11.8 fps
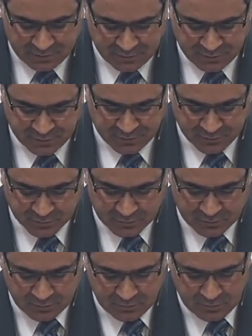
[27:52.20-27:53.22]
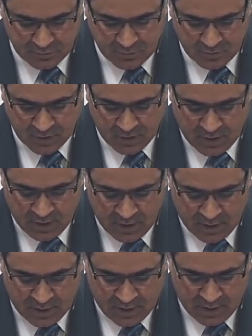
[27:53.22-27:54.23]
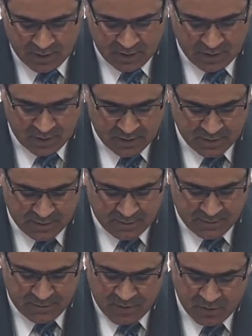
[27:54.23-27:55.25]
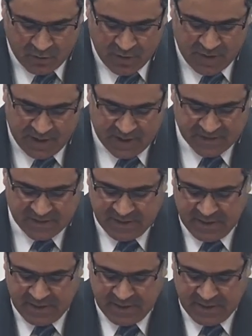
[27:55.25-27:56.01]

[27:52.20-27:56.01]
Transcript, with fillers: The Lord also has shown, in another spiritual gift, has shown a couple